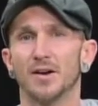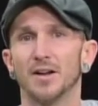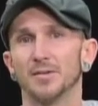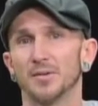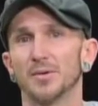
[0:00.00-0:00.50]

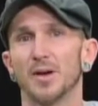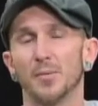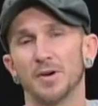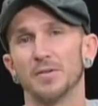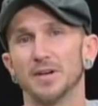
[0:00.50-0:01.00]
on
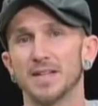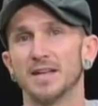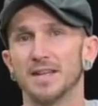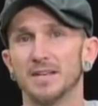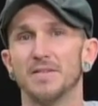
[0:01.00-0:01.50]
one of our
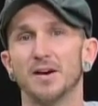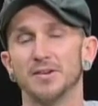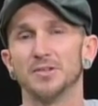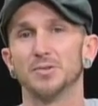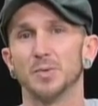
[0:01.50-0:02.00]
ten key values,